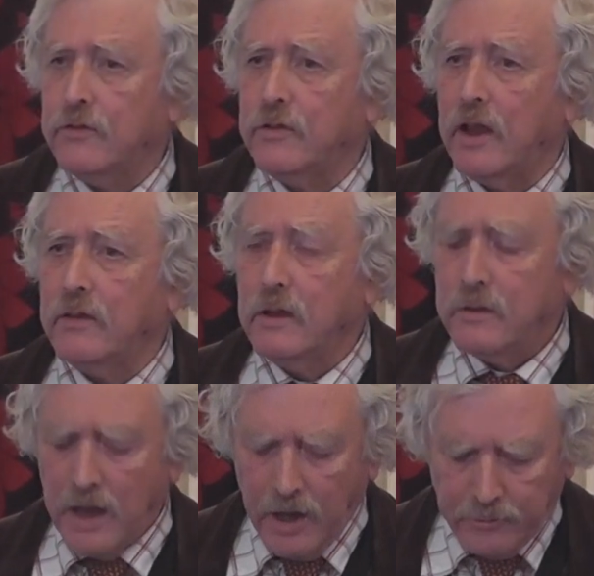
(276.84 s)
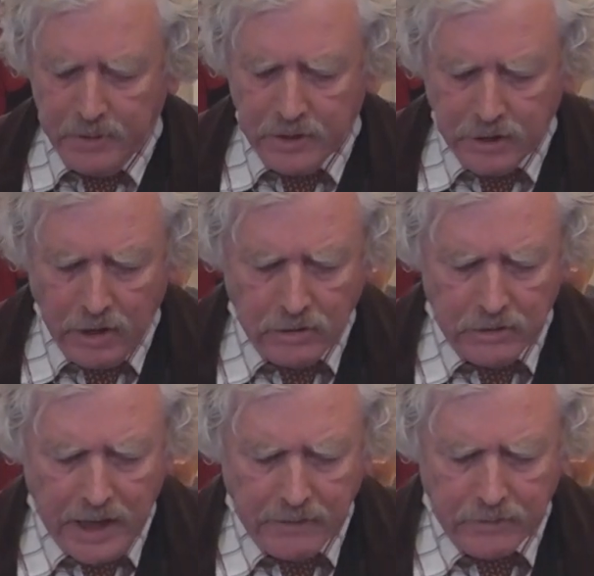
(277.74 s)
Since then, there has been a
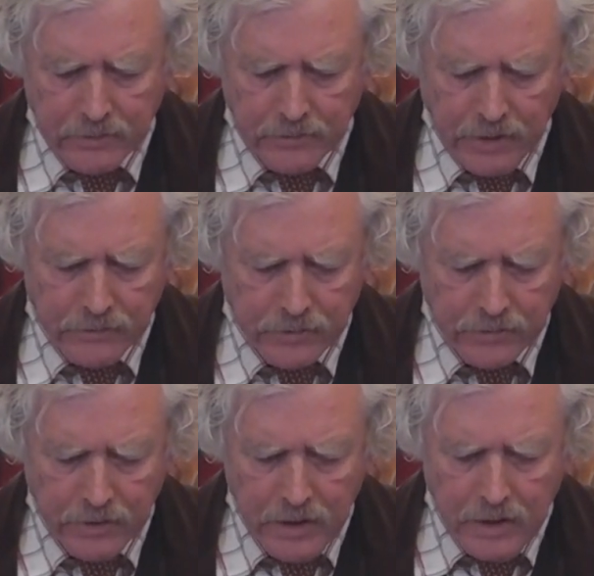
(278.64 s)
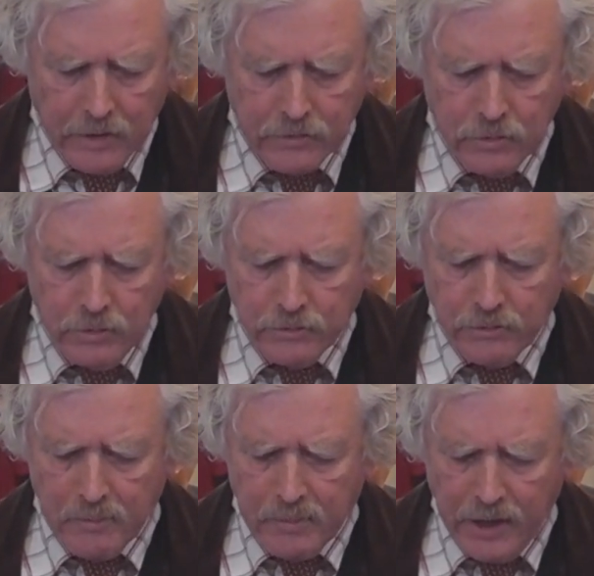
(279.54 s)
total lack of consensus as
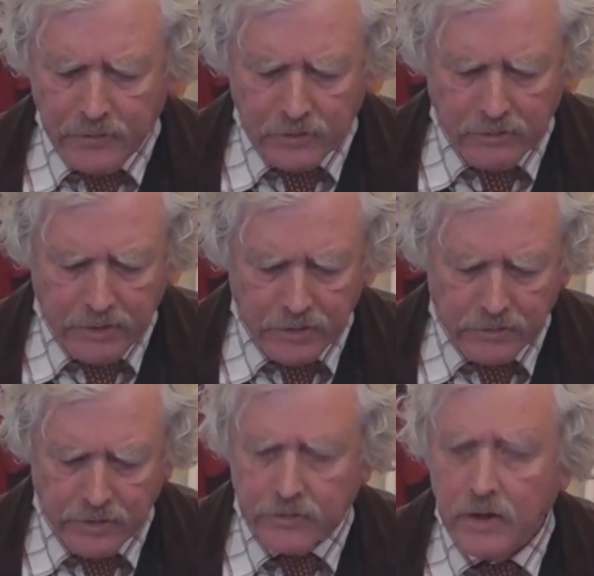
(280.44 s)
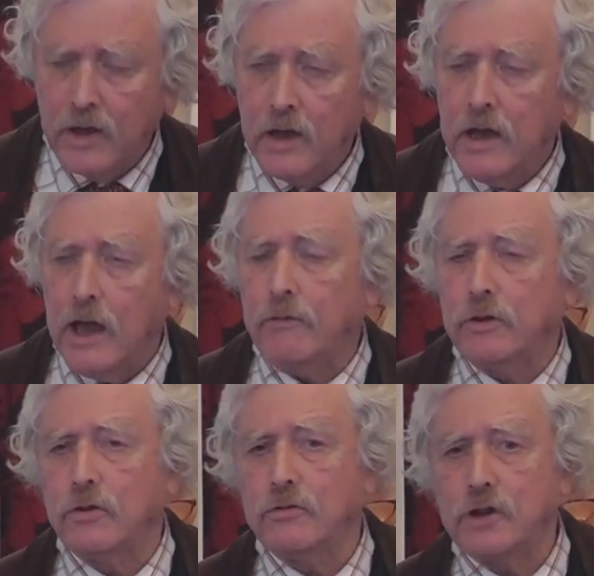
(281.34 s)
to who's to replace the hereditaries.
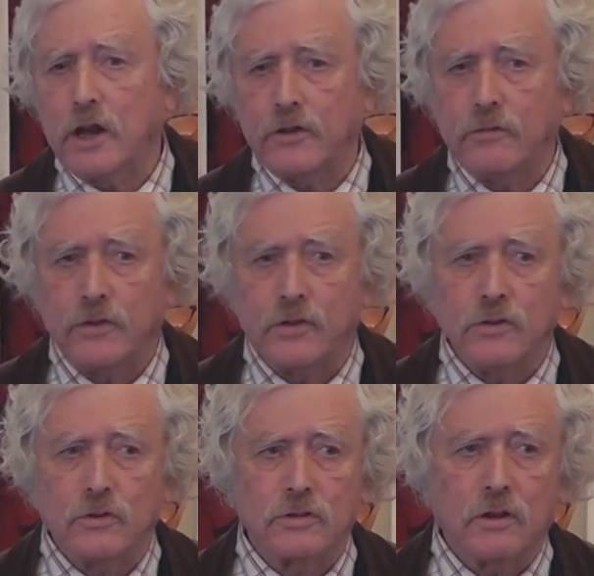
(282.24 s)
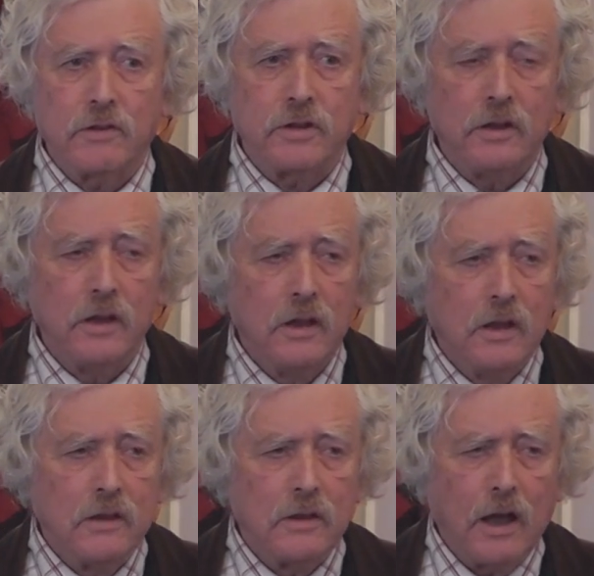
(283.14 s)
Ever too jealous of his own
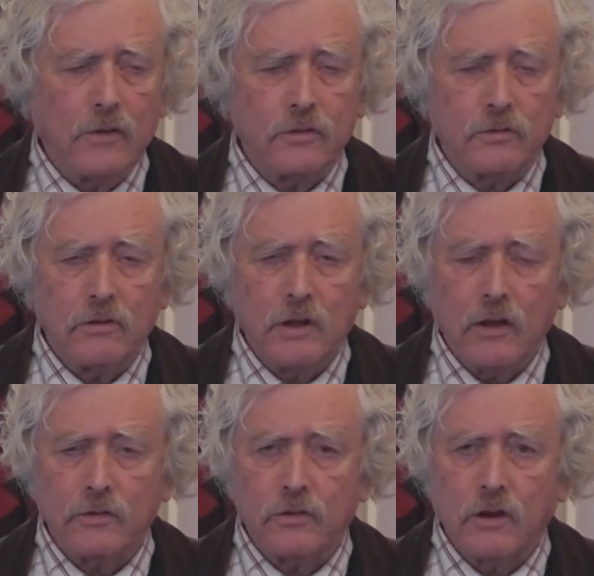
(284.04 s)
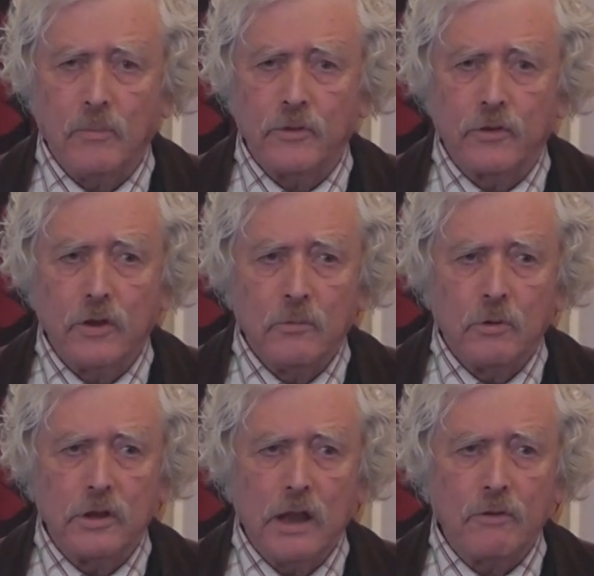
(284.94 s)
authority, the House of
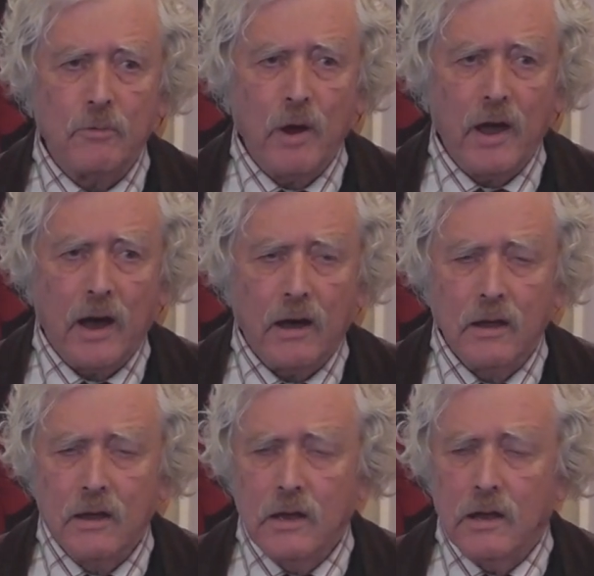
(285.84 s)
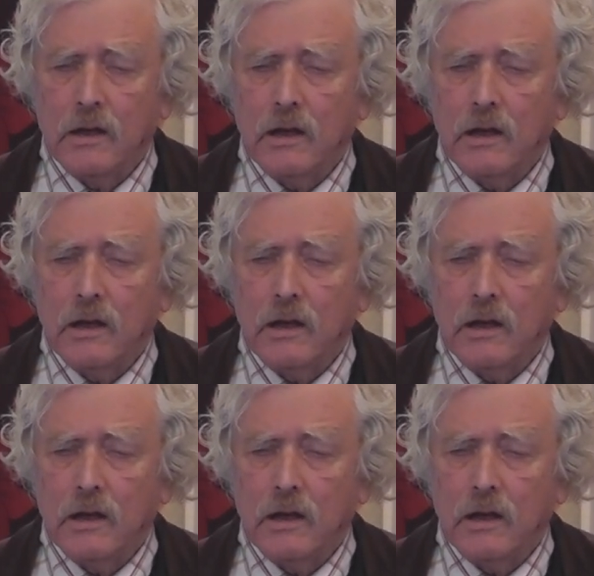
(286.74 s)
Commons would never wear